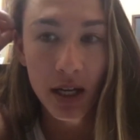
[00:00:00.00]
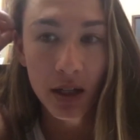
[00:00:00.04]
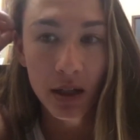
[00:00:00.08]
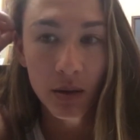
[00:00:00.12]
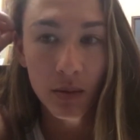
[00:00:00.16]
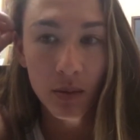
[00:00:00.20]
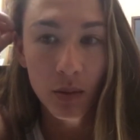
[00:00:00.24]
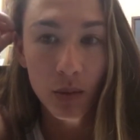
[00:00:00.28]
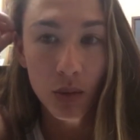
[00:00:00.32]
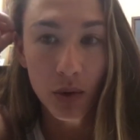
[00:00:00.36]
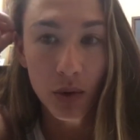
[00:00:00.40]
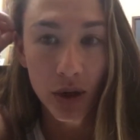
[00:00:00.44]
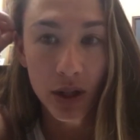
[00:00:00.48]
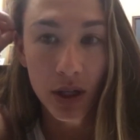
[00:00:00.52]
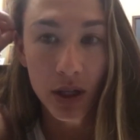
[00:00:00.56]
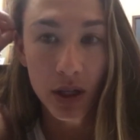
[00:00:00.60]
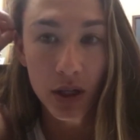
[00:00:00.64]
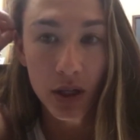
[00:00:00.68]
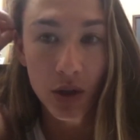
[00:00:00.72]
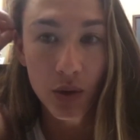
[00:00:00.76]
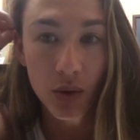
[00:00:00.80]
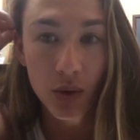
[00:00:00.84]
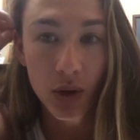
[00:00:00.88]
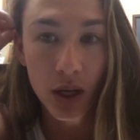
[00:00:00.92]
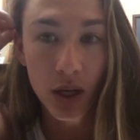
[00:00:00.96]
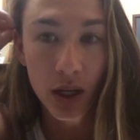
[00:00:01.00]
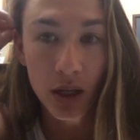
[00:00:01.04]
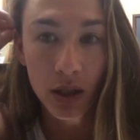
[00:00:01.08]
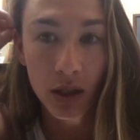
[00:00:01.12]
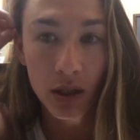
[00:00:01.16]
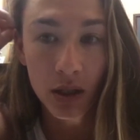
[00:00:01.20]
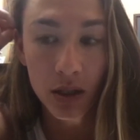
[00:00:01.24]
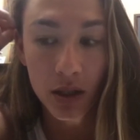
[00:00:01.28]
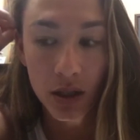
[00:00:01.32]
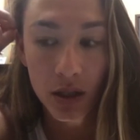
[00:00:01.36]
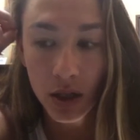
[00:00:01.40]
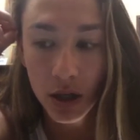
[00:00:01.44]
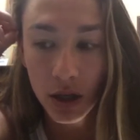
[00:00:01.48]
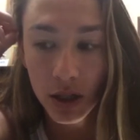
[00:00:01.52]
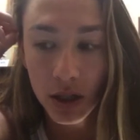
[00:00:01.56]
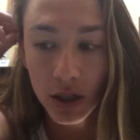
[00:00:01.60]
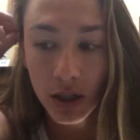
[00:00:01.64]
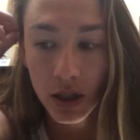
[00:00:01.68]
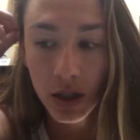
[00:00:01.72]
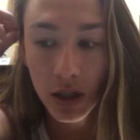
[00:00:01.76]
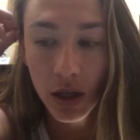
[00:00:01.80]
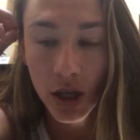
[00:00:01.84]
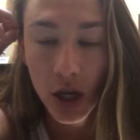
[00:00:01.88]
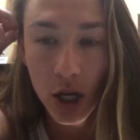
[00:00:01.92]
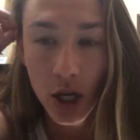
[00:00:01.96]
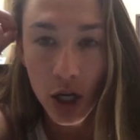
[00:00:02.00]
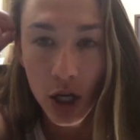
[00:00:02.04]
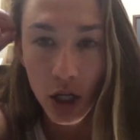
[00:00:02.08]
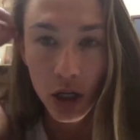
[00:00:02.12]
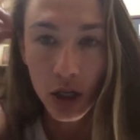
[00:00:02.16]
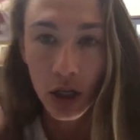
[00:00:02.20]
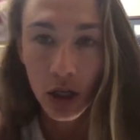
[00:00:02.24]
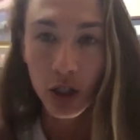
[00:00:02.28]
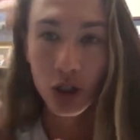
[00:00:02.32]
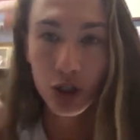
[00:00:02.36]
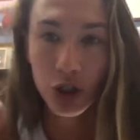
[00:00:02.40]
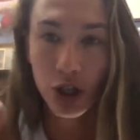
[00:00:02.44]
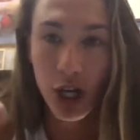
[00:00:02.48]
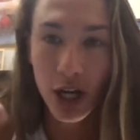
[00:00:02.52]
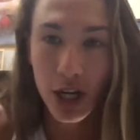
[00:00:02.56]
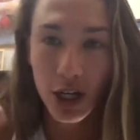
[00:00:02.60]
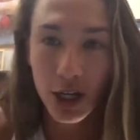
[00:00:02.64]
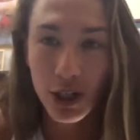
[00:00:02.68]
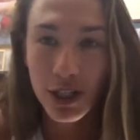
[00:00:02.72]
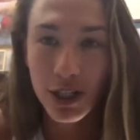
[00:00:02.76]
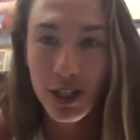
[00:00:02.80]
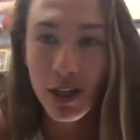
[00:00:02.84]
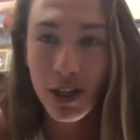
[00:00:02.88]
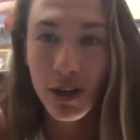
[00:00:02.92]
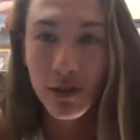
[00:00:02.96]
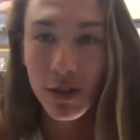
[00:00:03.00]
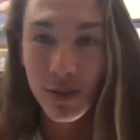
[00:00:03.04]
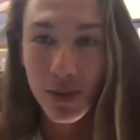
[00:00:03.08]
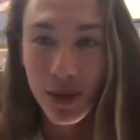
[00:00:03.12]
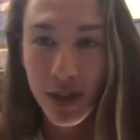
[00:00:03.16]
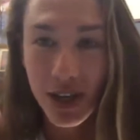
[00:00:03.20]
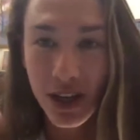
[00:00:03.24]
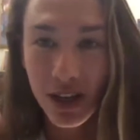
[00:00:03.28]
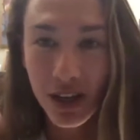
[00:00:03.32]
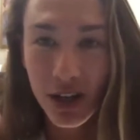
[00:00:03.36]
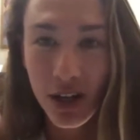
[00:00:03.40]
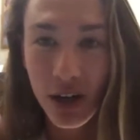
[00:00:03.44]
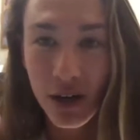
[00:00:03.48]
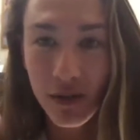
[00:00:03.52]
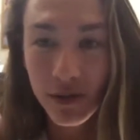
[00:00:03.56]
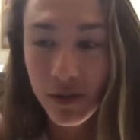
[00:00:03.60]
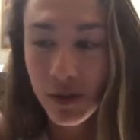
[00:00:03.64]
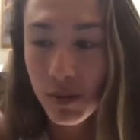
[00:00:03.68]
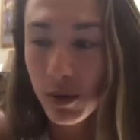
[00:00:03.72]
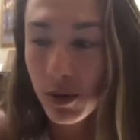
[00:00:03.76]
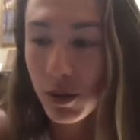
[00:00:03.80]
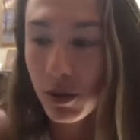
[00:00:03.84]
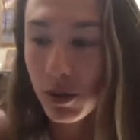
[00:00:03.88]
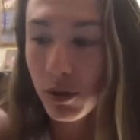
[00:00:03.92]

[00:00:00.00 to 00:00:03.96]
and more that you can start to train yourself to be uncomfortable.